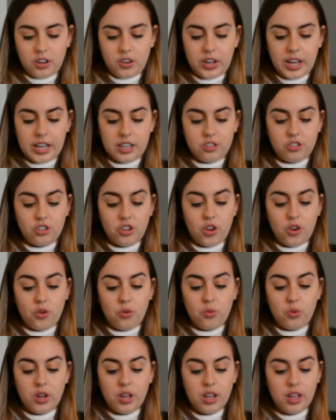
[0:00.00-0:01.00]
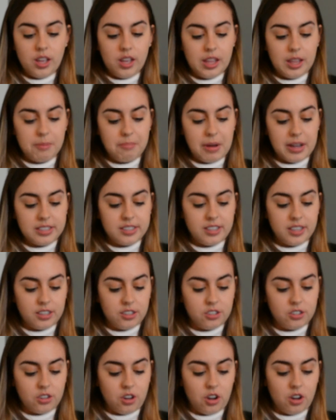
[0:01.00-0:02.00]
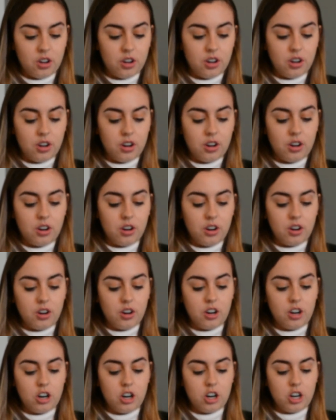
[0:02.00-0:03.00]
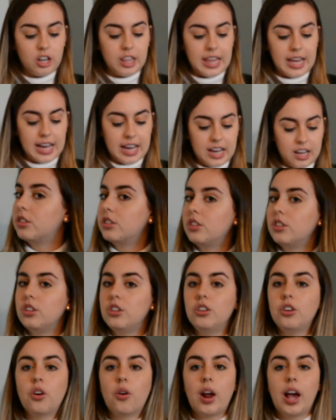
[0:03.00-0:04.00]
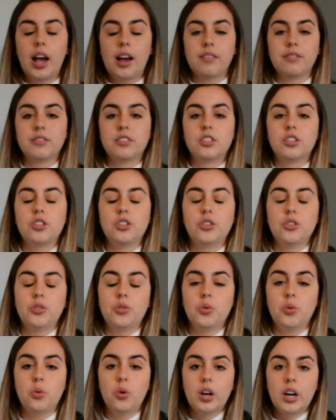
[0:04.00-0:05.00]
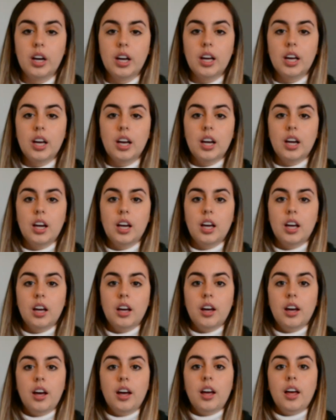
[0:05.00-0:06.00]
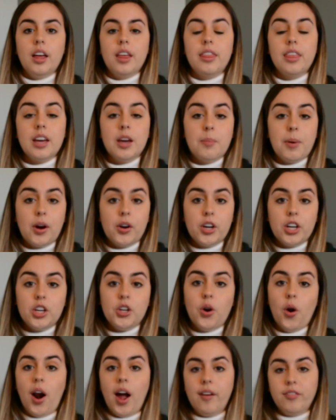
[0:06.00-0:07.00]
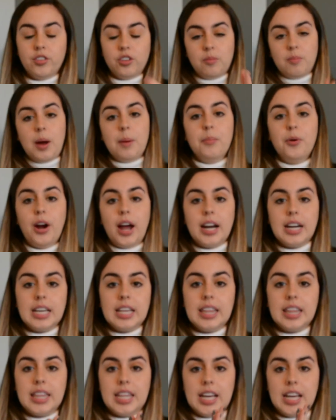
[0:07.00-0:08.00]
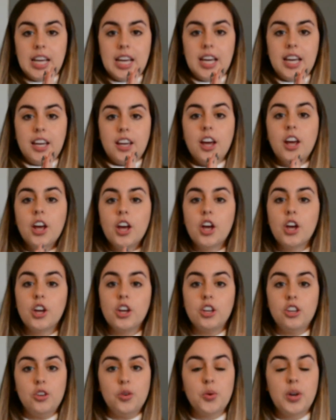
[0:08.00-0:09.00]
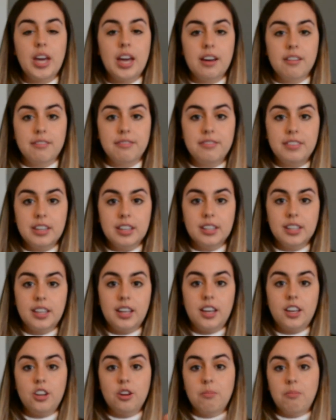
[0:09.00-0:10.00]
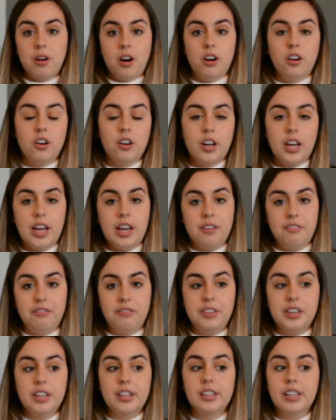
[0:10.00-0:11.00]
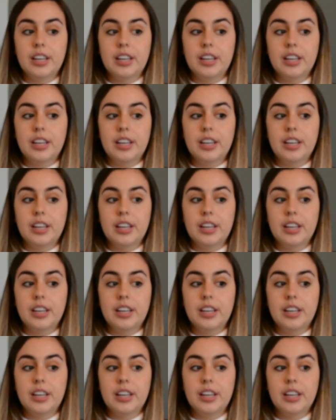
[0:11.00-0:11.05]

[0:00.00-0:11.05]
Okay, so the best things are that you don't have to think about it, you don't have to remember anything, you can't feel it, your partner can't feel